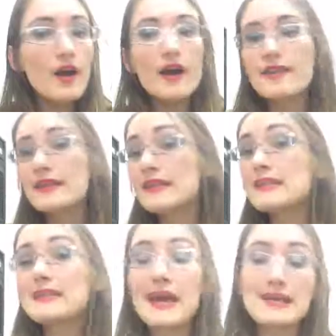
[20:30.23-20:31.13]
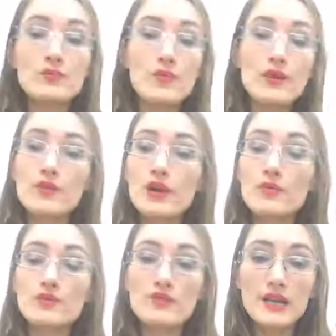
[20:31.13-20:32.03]
They didn't test whether it
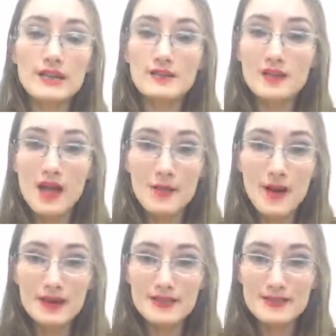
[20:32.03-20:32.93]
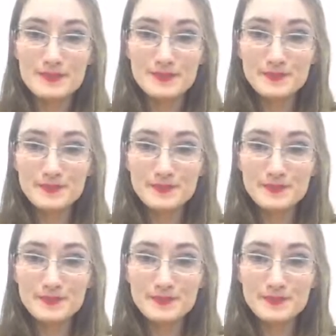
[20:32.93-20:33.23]
was related to climax.